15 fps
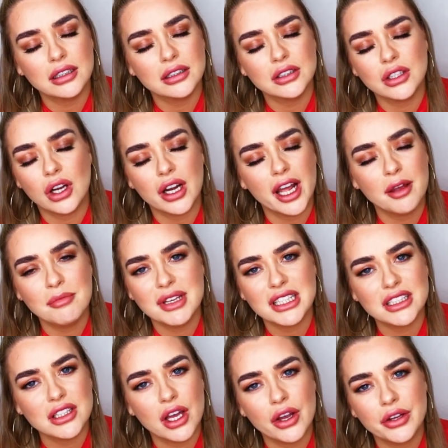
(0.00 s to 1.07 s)
God, I miss
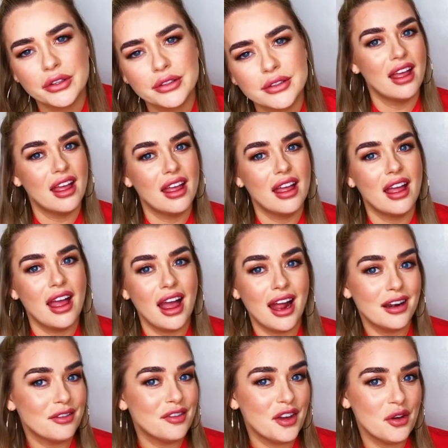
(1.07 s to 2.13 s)
those. And
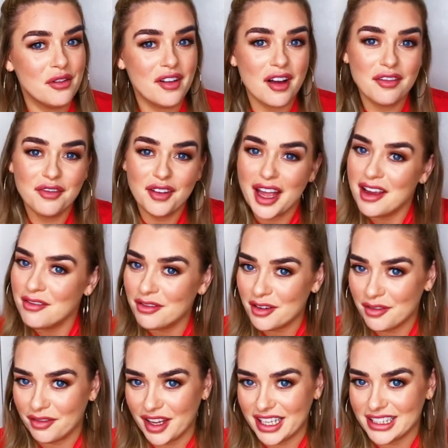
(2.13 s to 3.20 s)
a few of our favourite
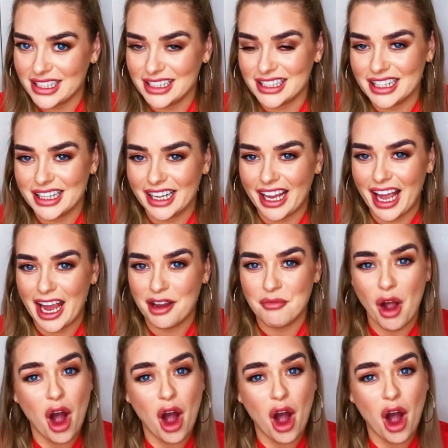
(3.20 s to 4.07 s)
faces in the game